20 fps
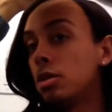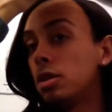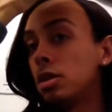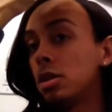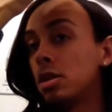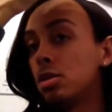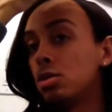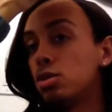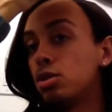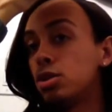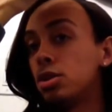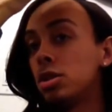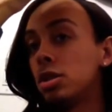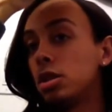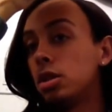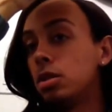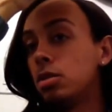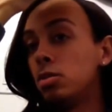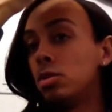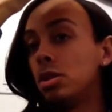closure
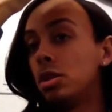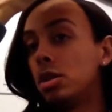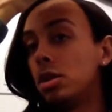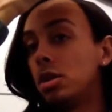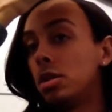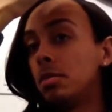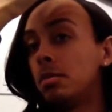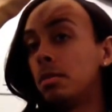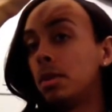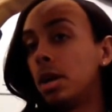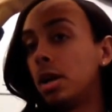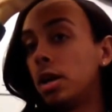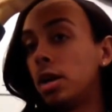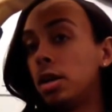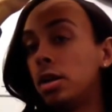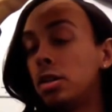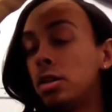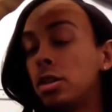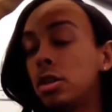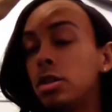and where my
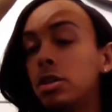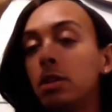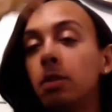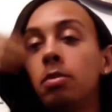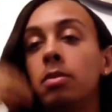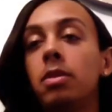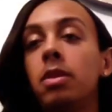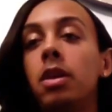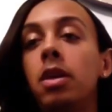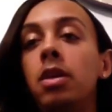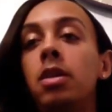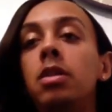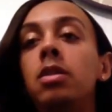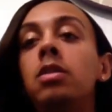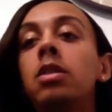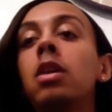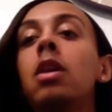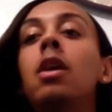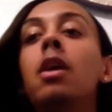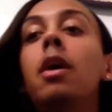hair starts and
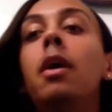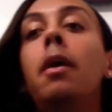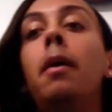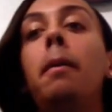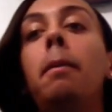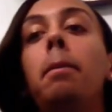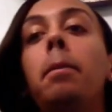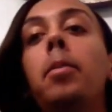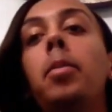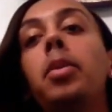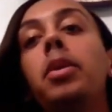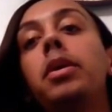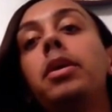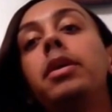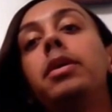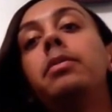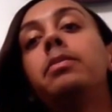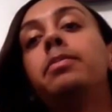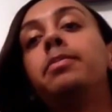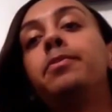ends.
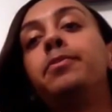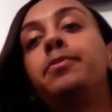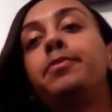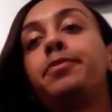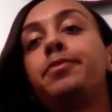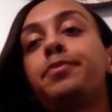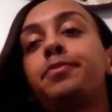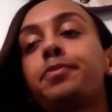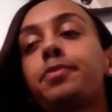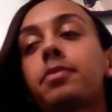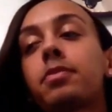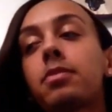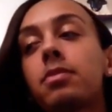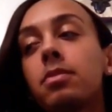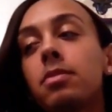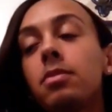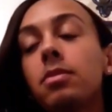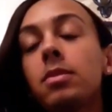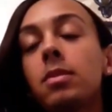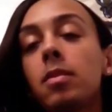But
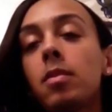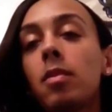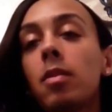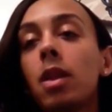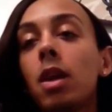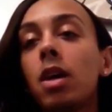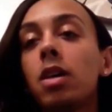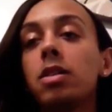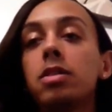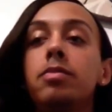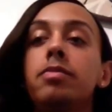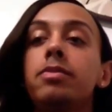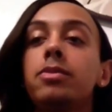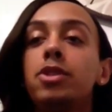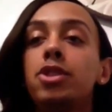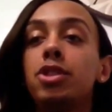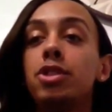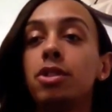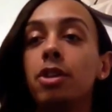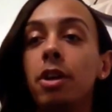I
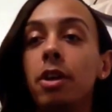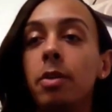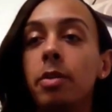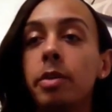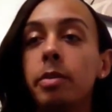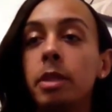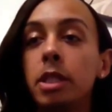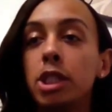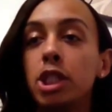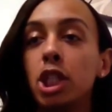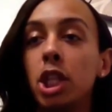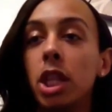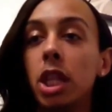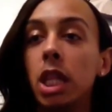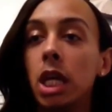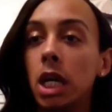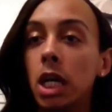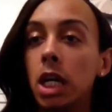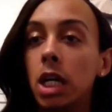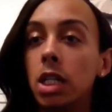just thought I would mention
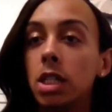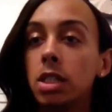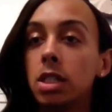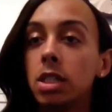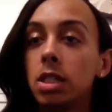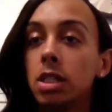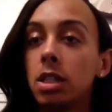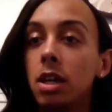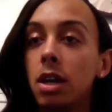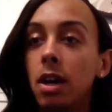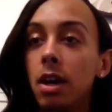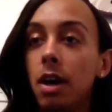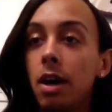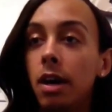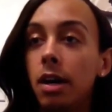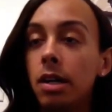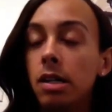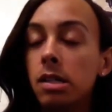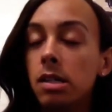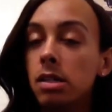that.
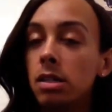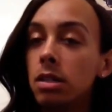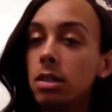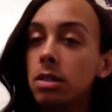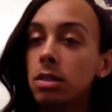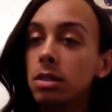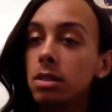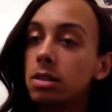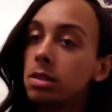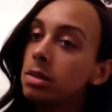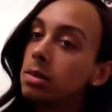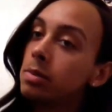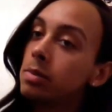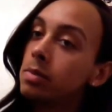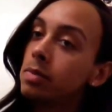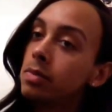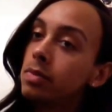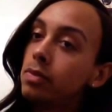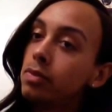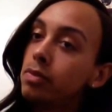
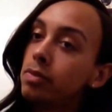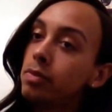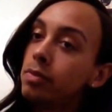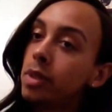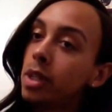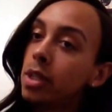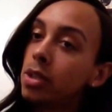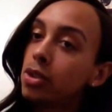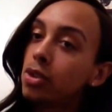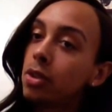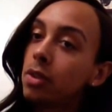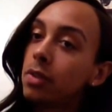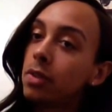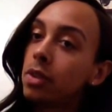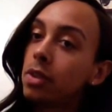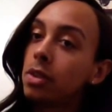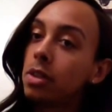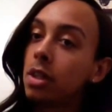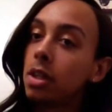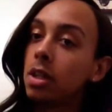Not sure if
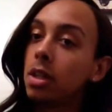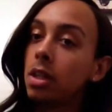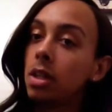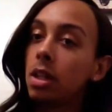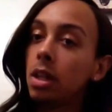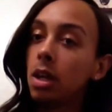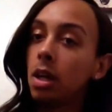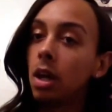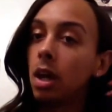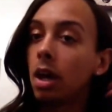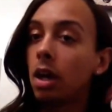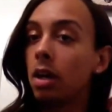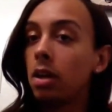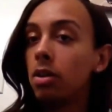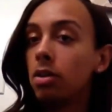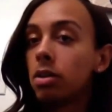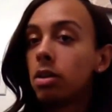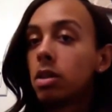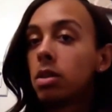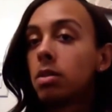there's anything
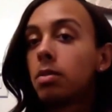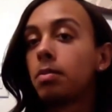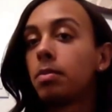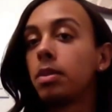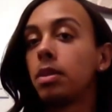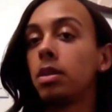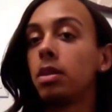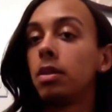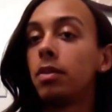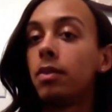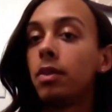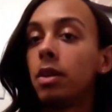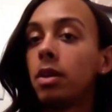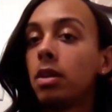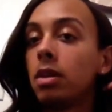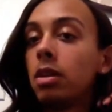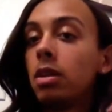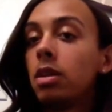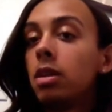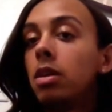else
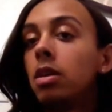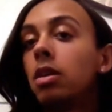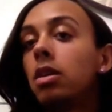specifically.